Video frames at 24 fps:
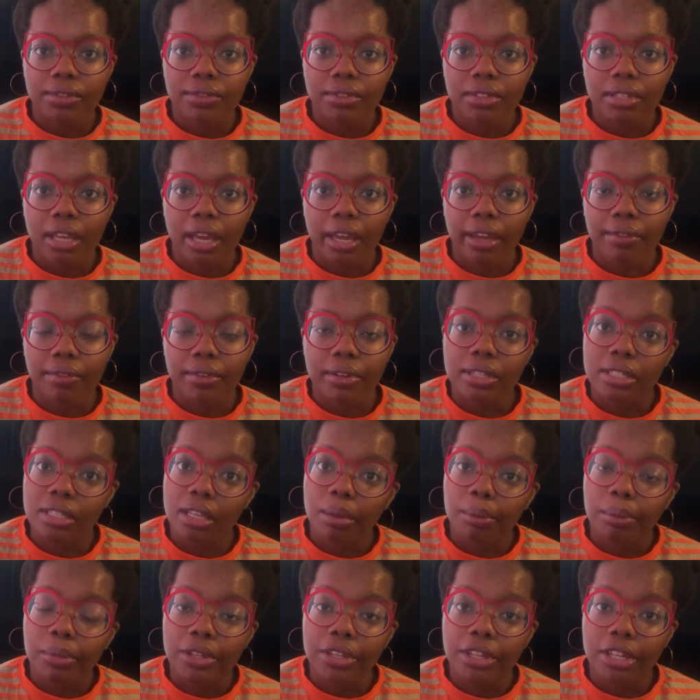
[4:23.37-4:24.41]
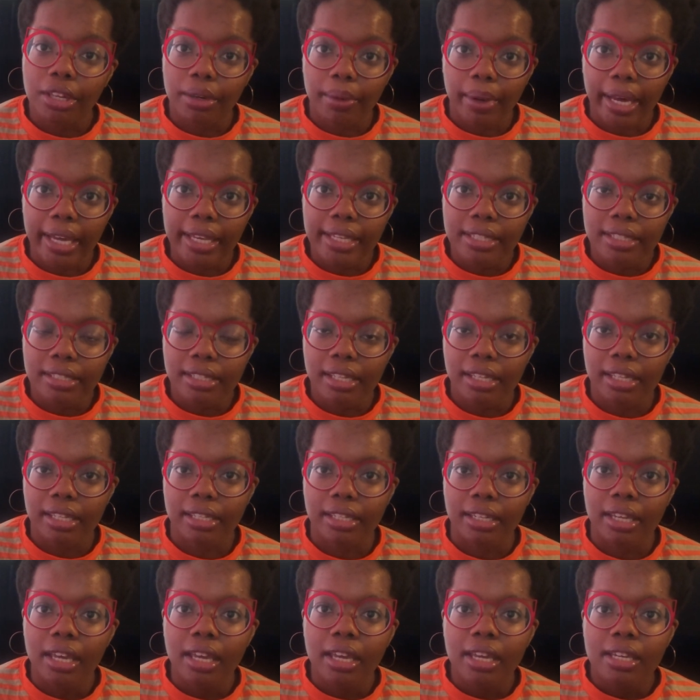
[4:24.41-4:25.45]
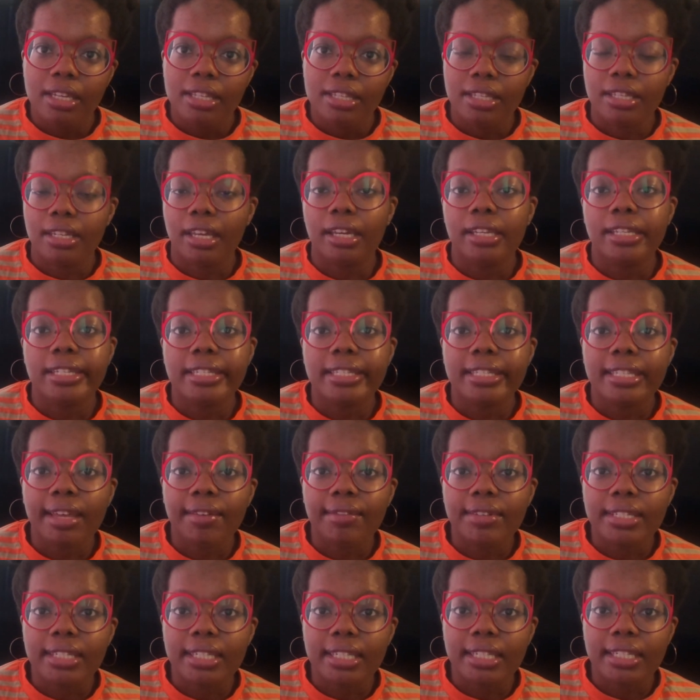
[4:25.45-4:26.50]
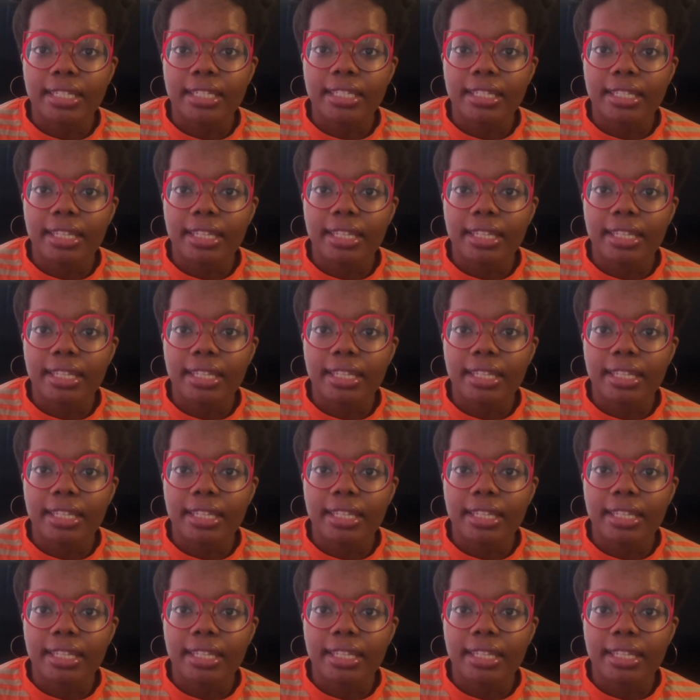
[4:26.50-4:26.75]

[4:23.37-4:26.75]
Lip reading: say for example the US in the 1970s,